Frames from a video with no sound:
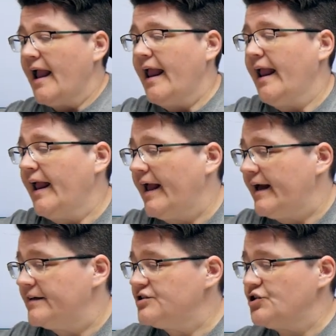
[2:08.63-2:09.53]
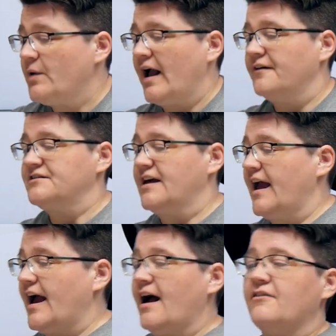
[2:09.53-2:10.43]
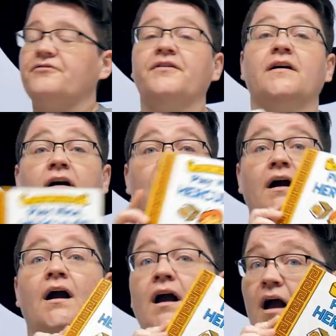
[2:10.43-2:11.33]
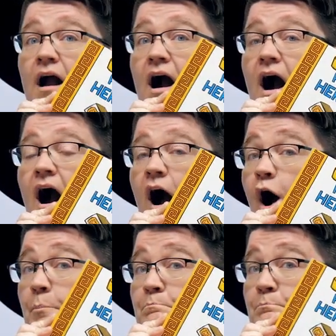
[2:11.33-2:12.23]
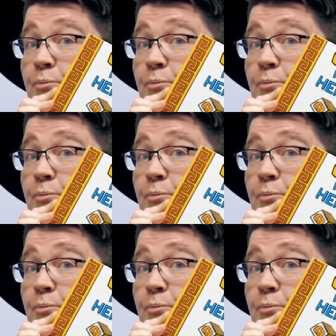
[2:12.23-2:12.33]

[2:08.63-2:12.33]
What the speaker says: and you have to have a